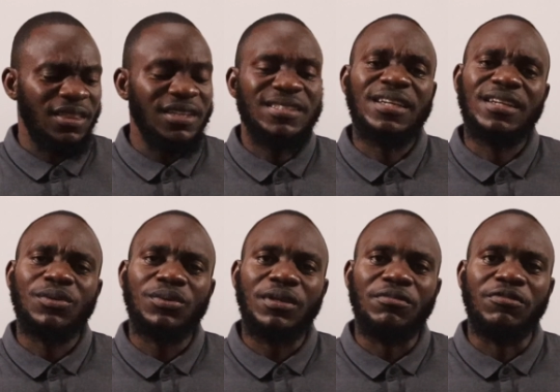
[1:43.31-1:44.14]
They started
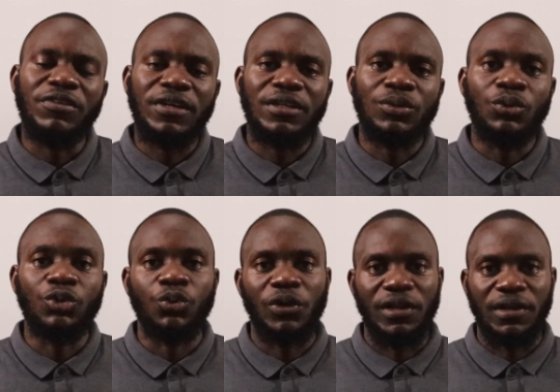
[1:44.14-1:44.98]
with a very
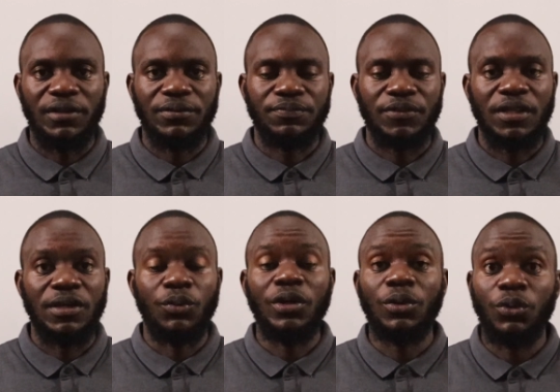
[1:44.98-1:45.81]
good will. And
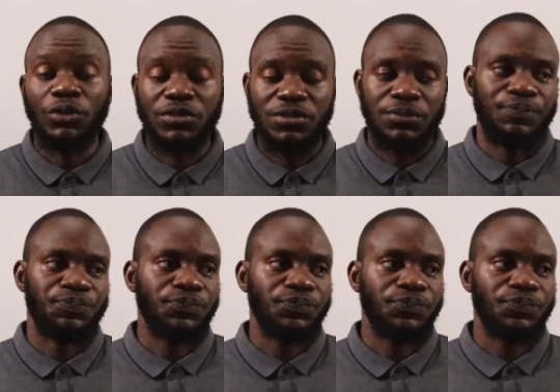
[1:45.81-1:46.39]
the will was